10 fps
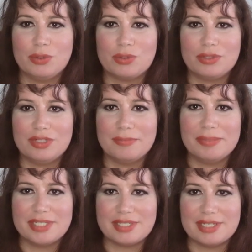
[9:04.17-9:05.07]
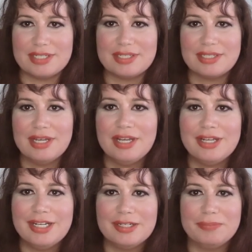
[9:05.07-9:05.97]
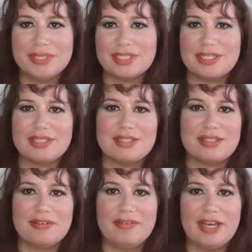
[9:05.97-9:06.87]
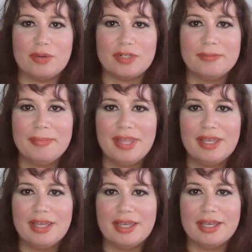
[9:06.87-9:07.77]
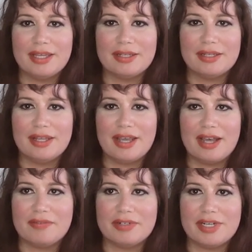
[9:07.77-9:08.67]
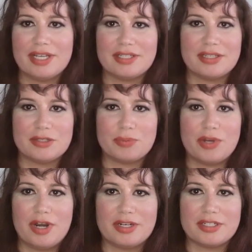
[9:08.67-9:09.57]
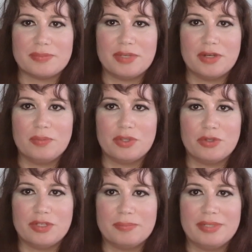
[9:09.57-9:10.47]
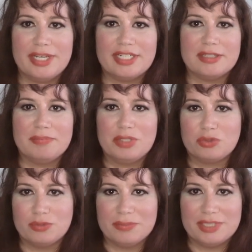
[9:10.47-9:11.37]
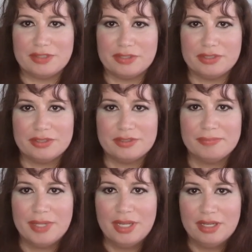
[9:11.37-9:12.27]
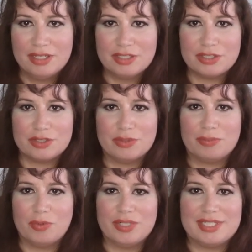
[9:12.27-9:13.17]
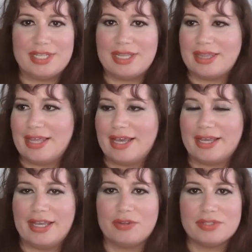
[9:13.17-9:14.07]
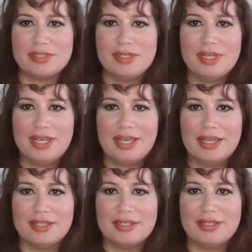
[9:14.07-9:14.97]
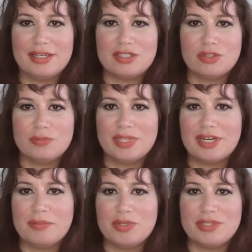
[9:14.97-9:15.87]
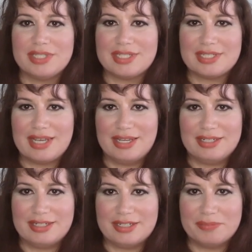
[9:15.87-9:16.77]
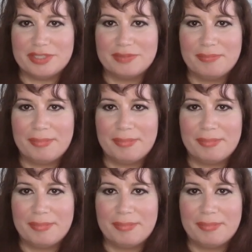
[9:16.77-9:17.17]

Coral Hibiscus. Hibiscus is a flower, and they advertise that this product is made with only planted mineral materials. So I'm going to say that that counts. And the dice told me that I'm using this 8 times.